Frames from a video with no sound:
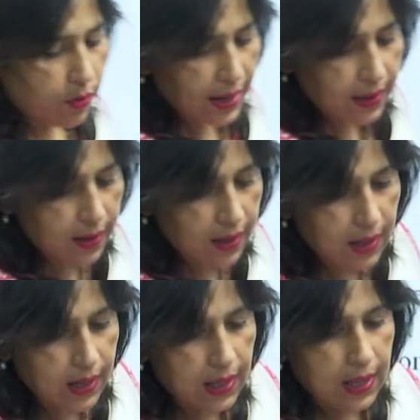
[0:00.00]
right.
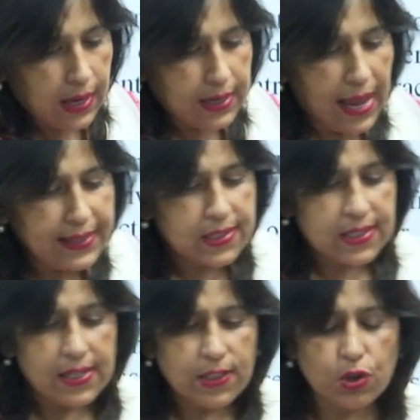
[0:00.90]

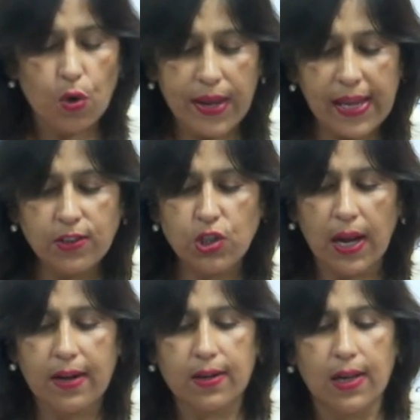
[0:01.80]
Next is, so in
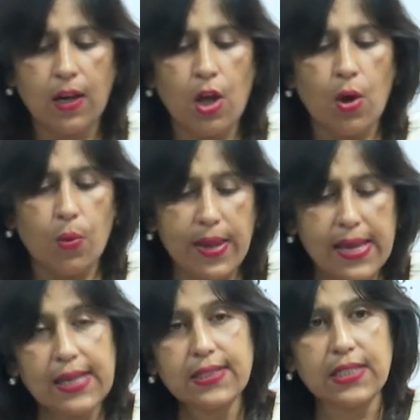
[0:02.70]
general we
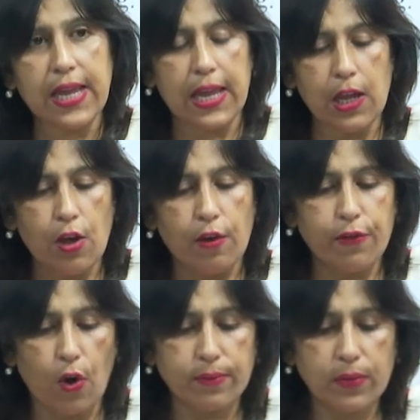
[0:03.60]
can say
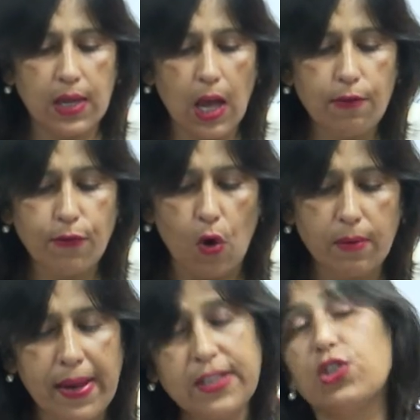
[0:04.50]
from the
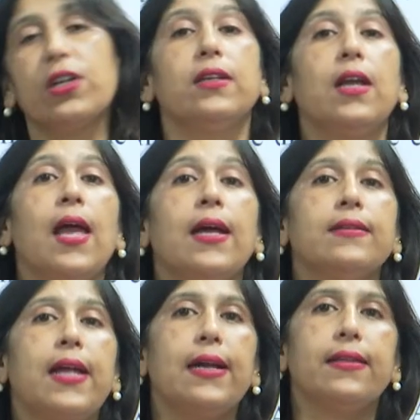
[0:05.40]
aforementioned
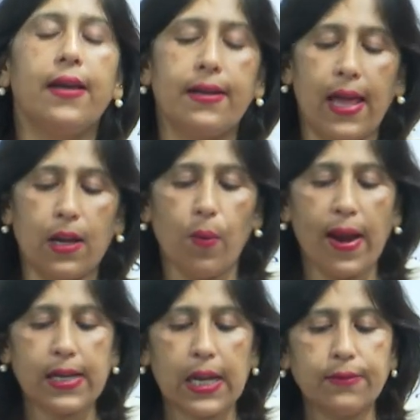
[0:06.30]
that the
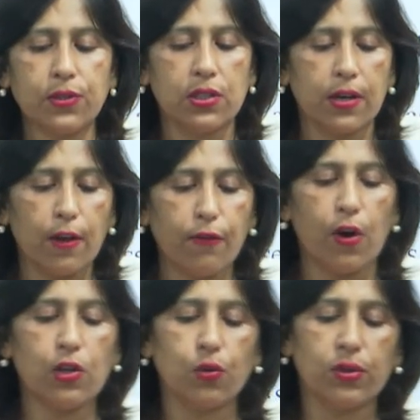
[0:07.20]
derivatives
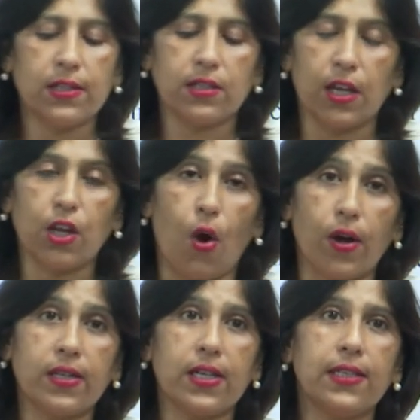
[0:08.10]
refer to the
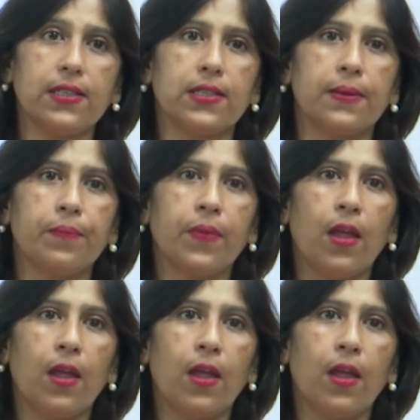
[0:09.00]
securities